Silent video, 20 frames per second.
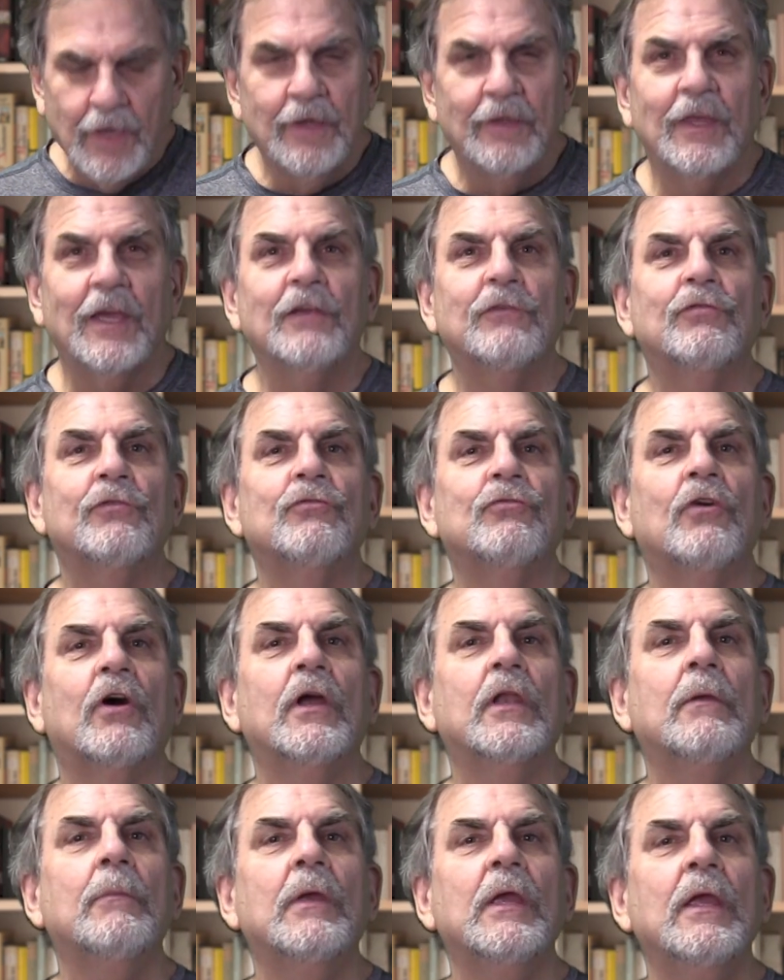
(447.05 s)
Thanks for
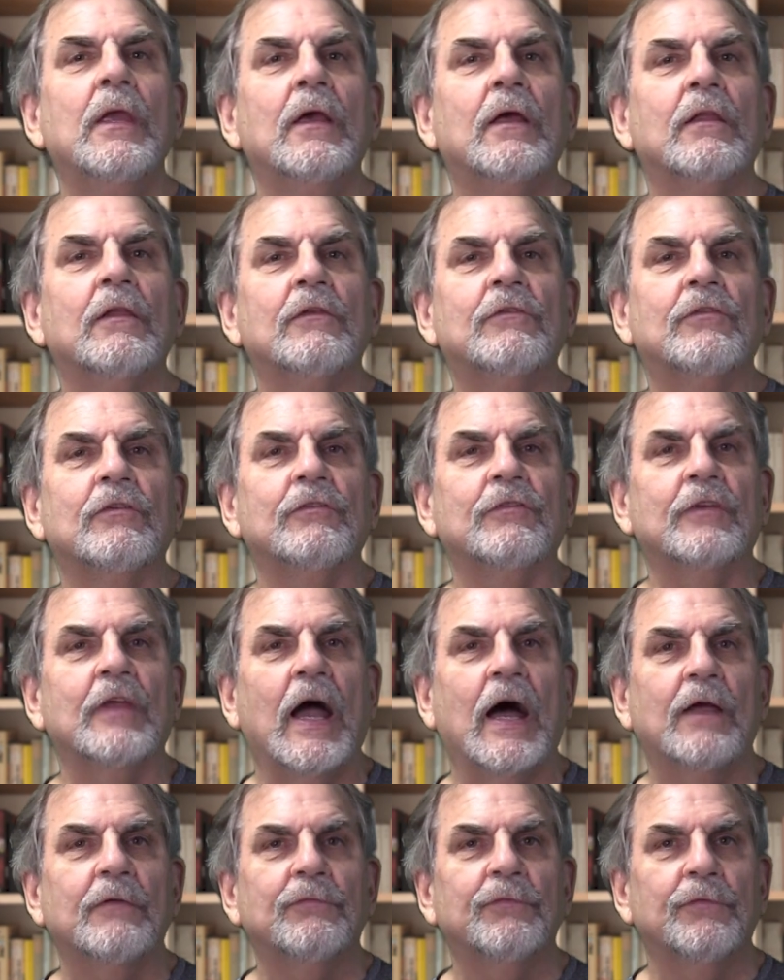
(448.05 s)
joining me. This is
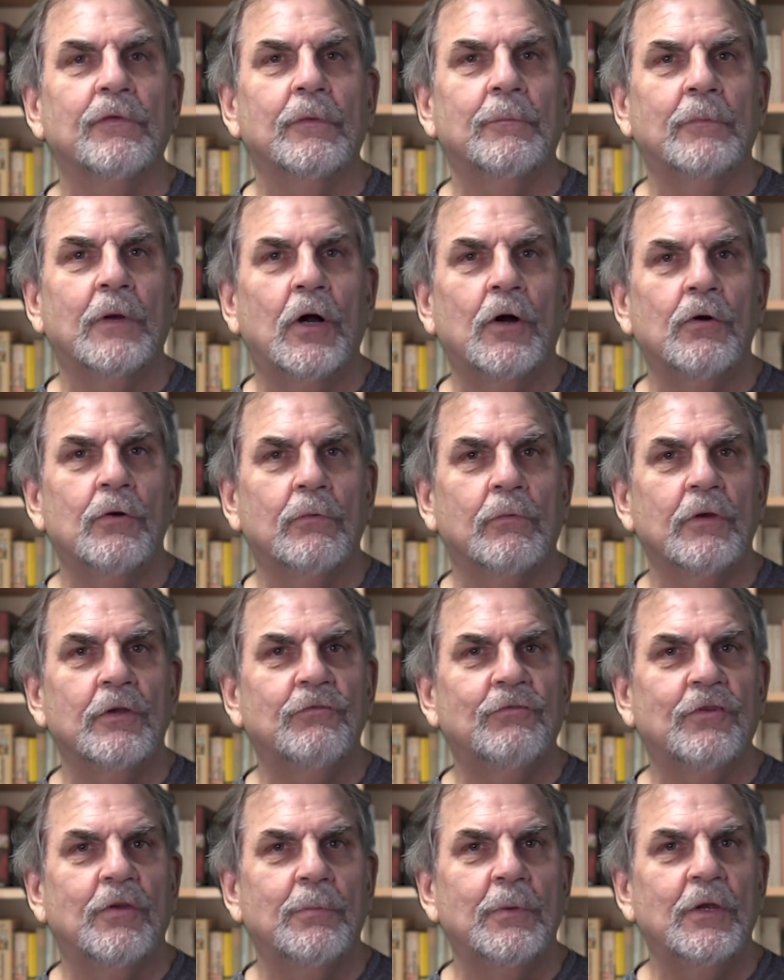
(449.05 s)
Scott from Oak
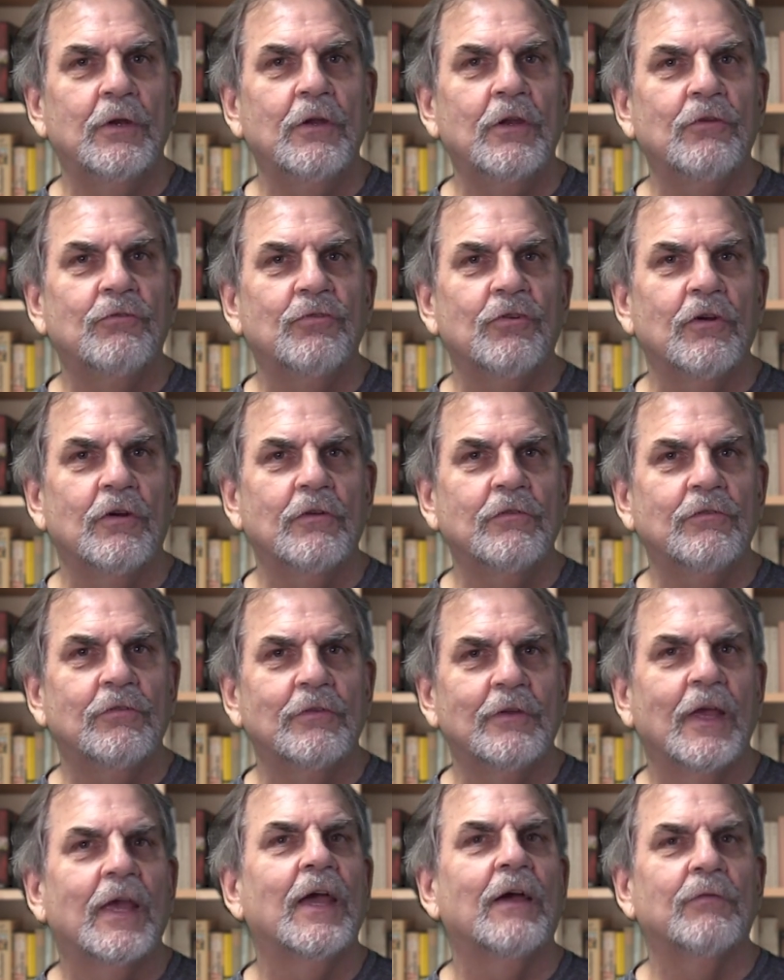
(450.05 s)
Ridge Community
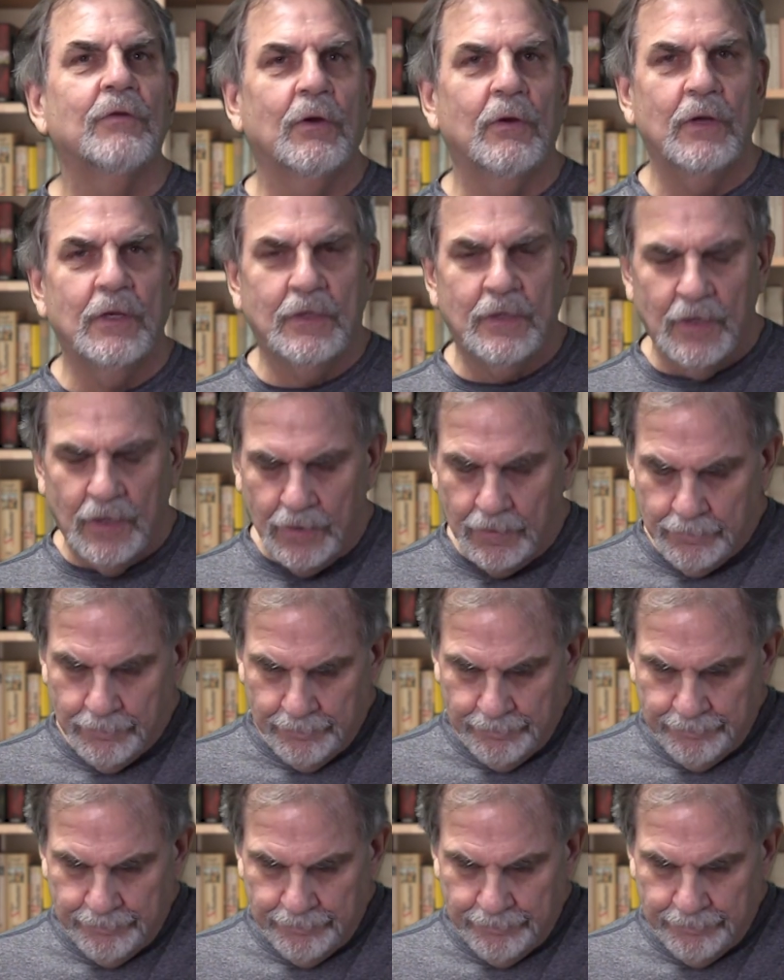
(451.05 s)
Church. Have a great day.